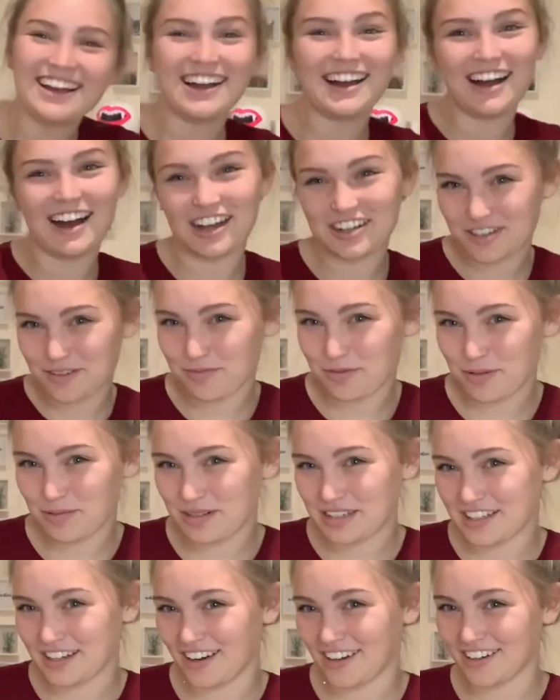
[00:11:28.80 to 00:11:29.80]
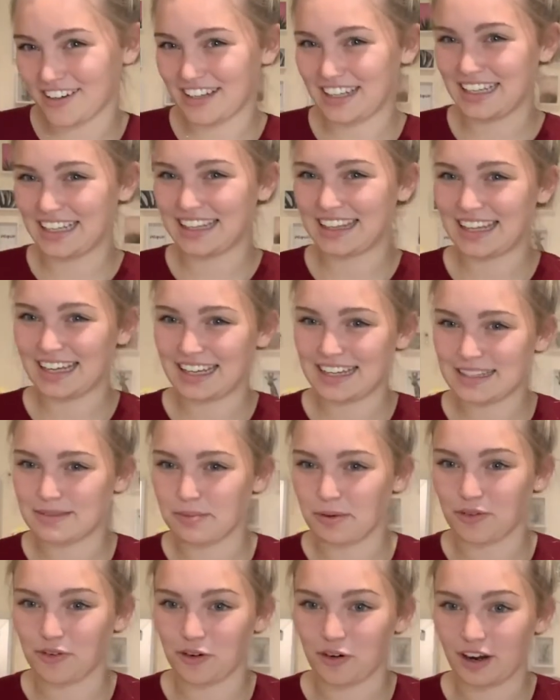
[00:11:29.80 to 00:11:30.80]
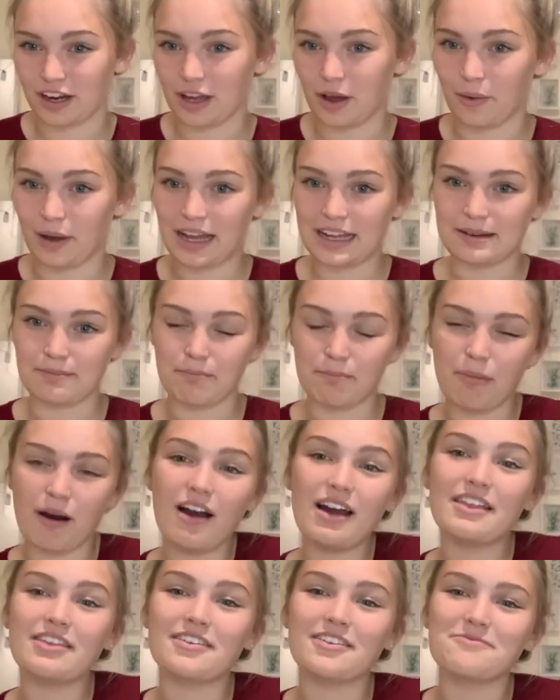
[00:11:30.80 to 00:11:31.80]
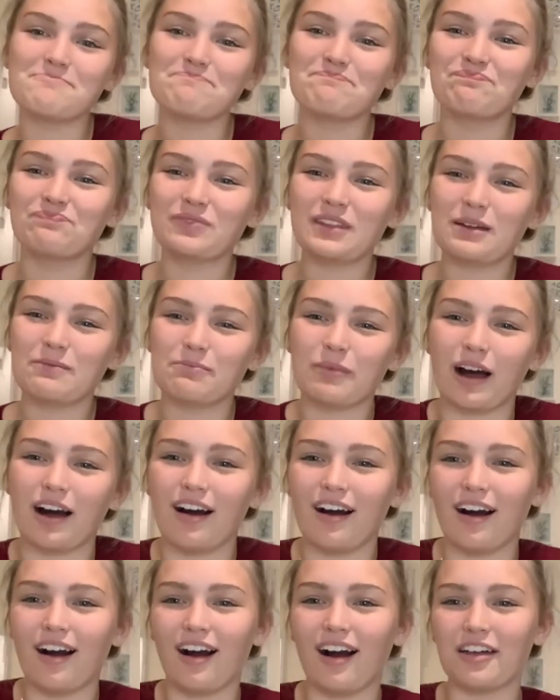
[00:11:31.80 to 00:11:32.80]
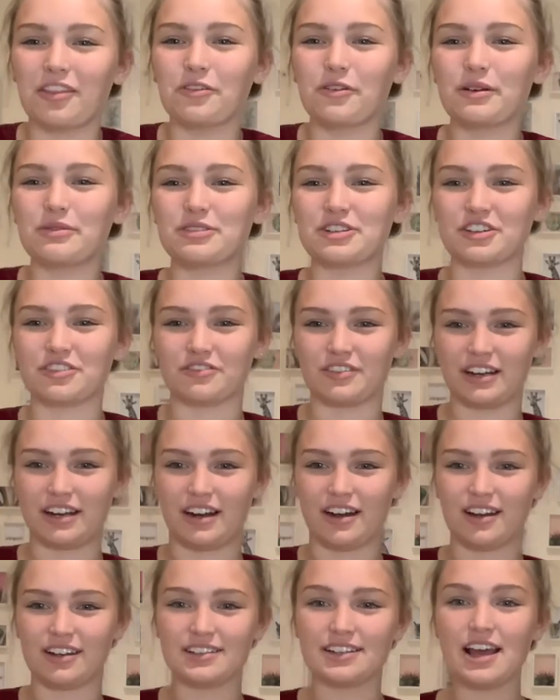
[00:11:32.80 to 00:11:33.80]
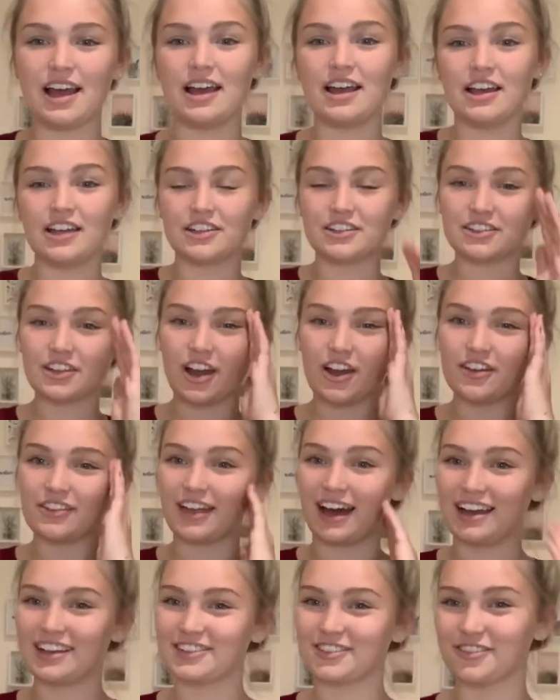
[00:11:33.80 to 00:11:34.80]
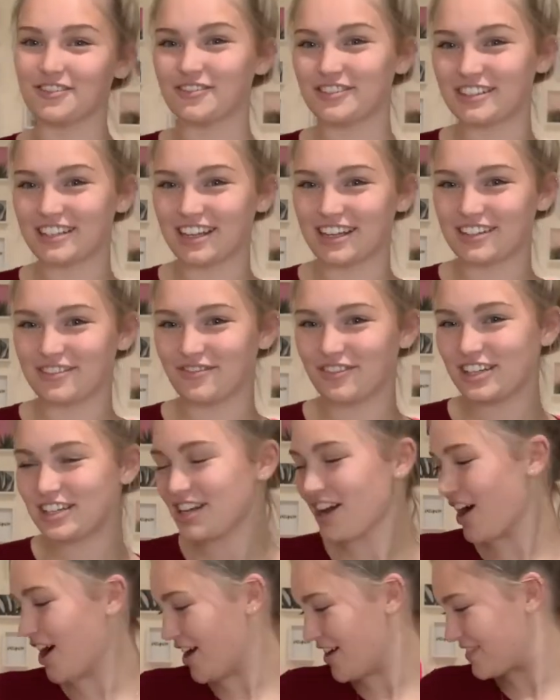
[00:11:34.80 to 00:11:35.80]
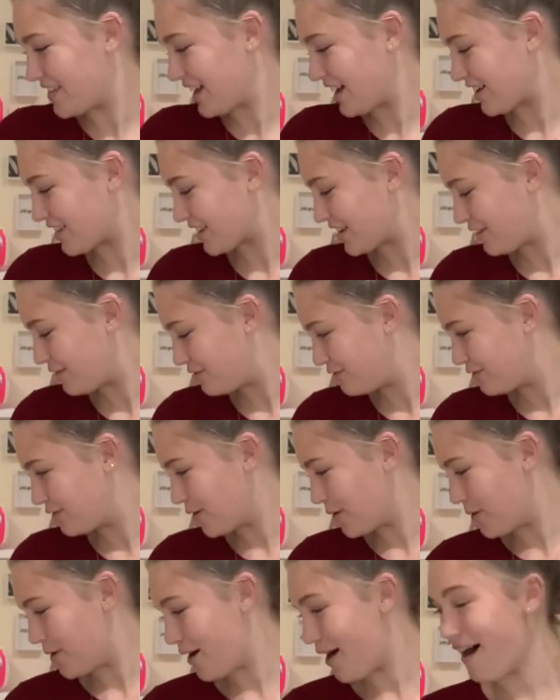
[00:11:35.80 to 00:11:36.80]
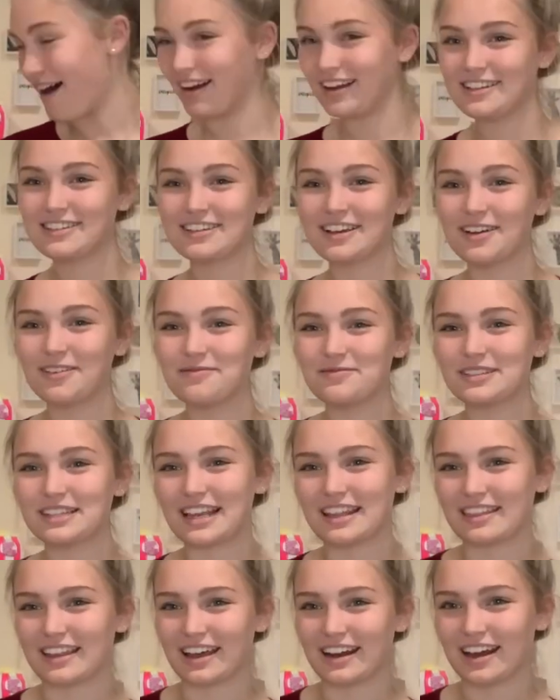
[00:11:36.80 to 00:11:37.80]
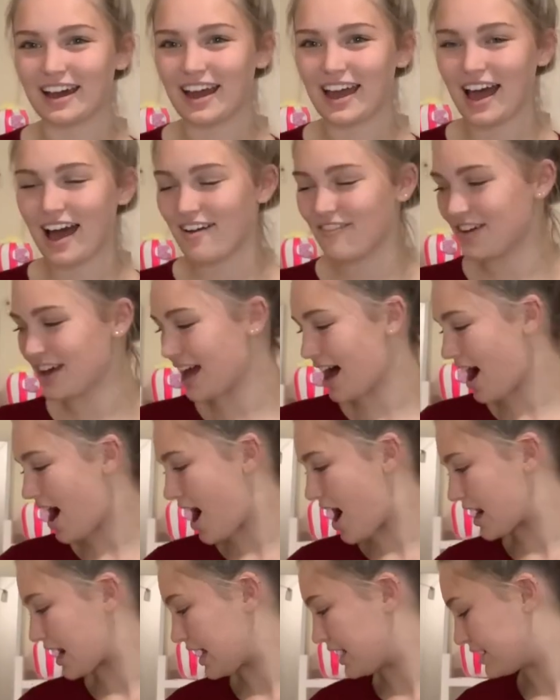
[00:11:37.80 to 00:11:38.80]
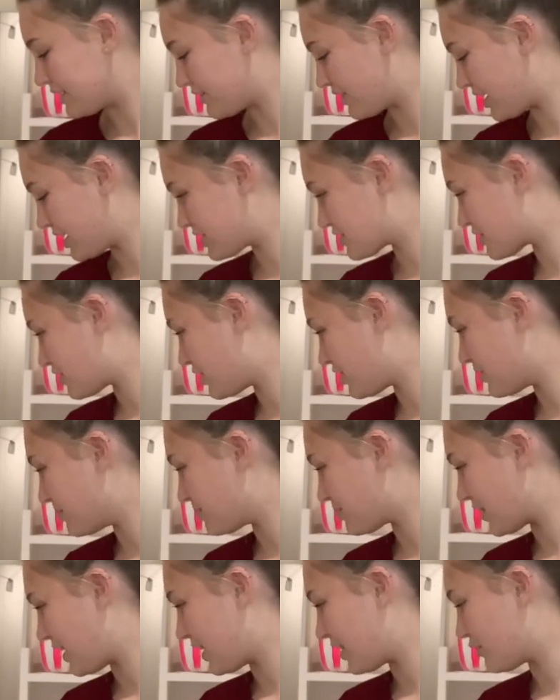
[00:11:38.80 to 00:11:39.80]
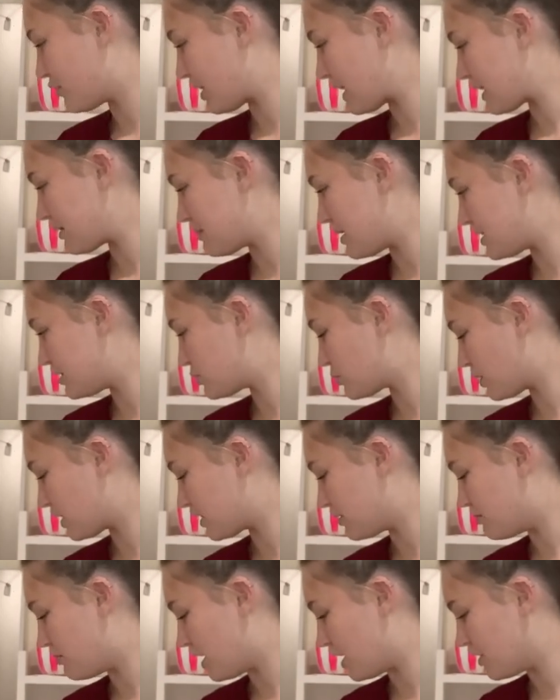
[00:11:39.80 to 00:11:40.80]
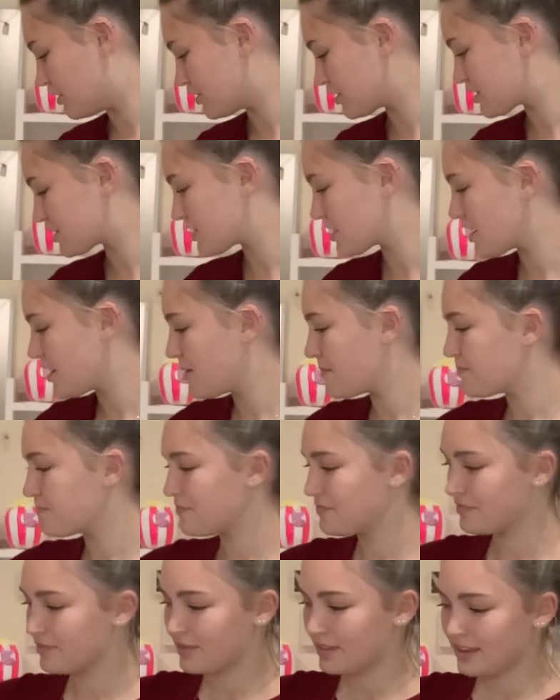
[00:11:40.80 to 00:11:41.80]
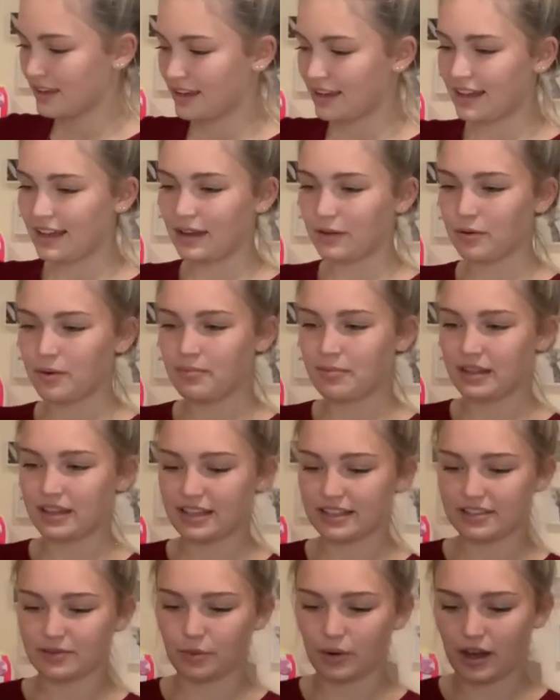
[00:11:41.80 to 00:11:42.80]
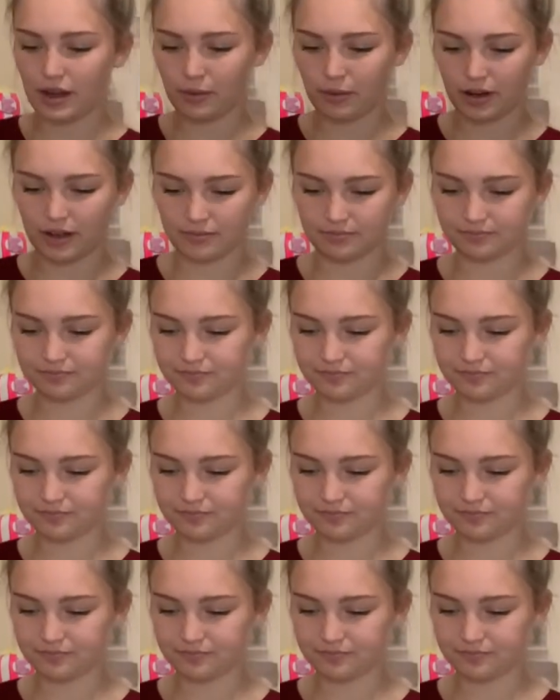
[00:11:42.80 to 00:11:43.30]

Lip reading: I should probably start looking at things before I go ahead and buy them, but I thought it was just really nice. So that is all for today's video. They are the 4 items that I have got, and if I had to like recommend one the most, it would be this white one.